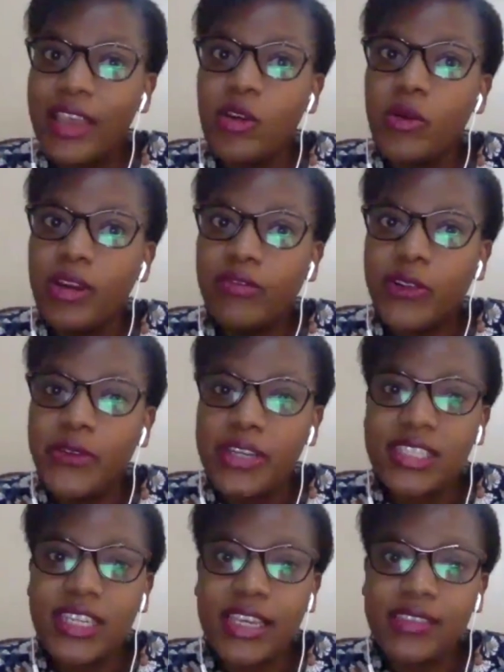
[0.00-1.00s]
I know what
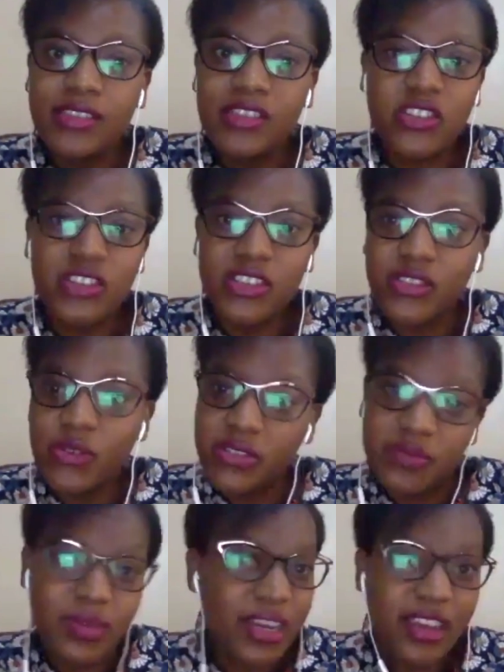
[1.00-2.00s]
Florence does is she just
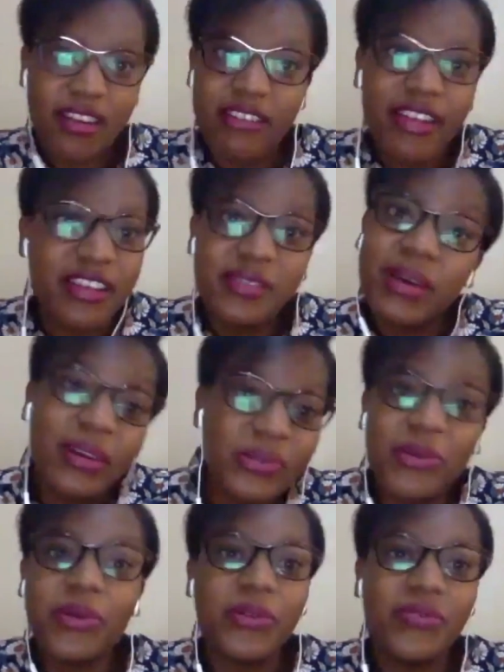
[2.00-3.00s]
goes back and writes
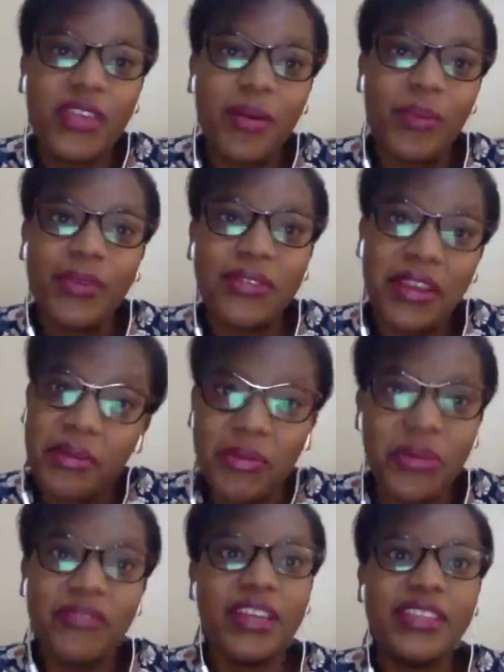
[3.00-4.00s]
back to all of them,
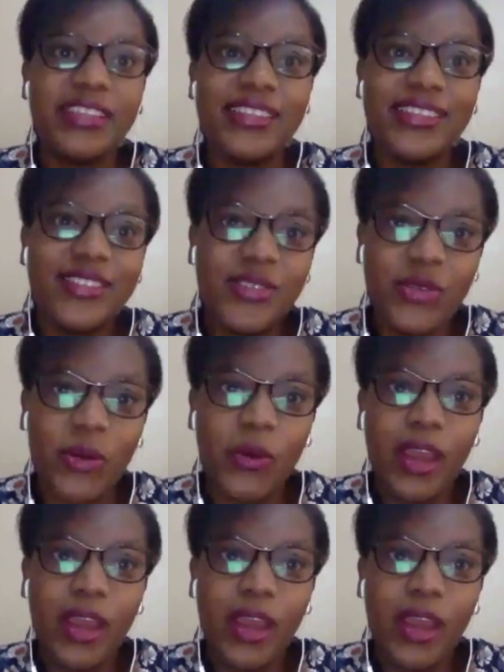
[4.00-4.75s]
like whoever it is,